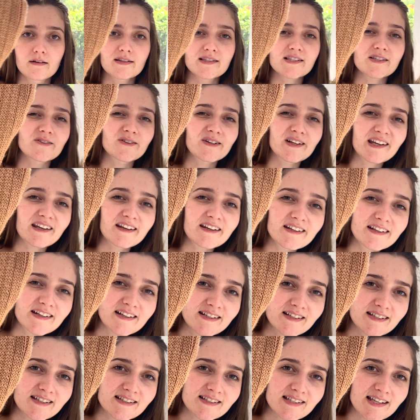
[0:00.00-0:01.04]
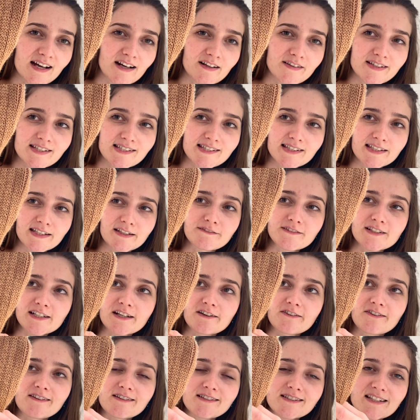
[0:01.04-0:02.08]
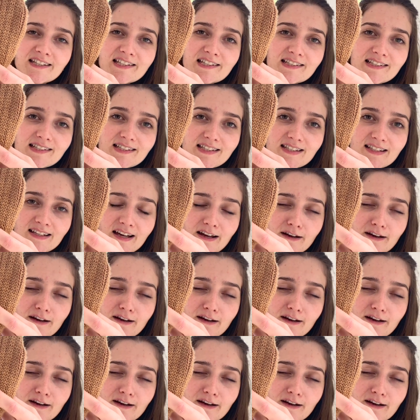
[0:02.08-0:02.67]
So here is how the sleeve decreases